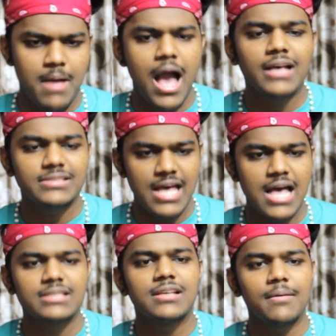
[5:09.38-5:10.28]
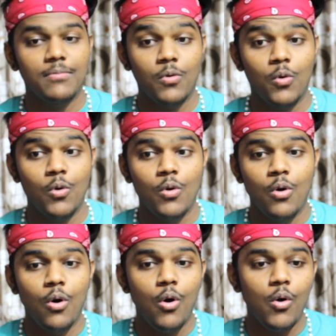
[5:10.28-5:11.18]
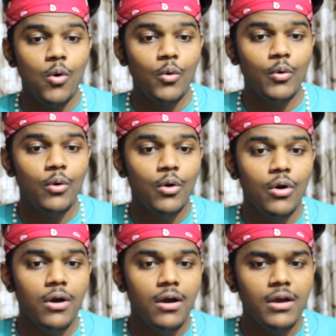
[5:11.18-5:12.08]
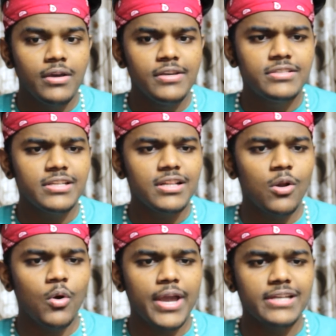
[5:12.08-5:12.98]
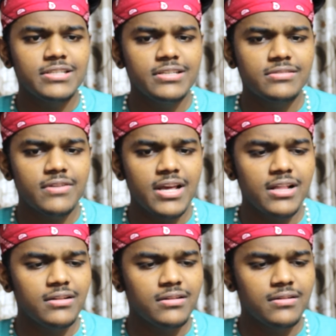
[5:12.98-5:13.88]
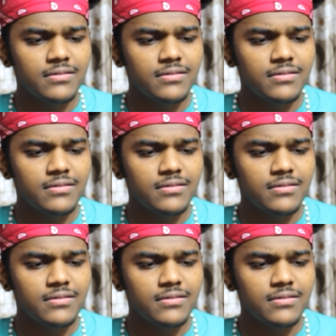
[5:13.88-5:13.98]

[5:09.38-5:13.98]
Bassa. Oh, this is the location, is where?